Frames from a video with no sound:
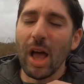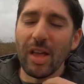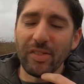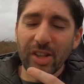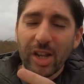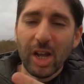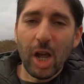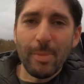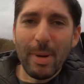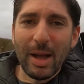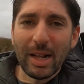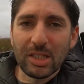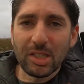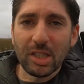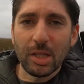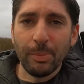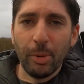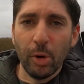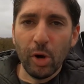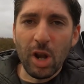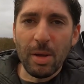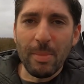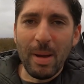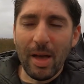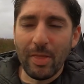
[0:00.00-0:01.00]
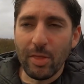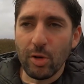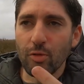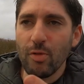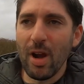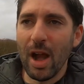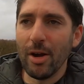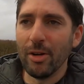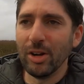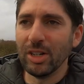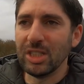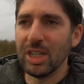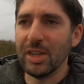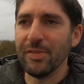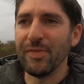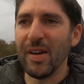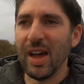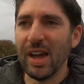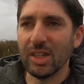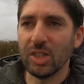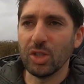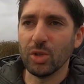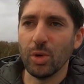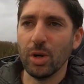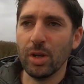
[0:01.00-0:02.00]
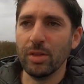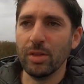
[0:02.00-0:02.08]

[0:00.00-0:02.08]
as I go back to the point about the rarity factor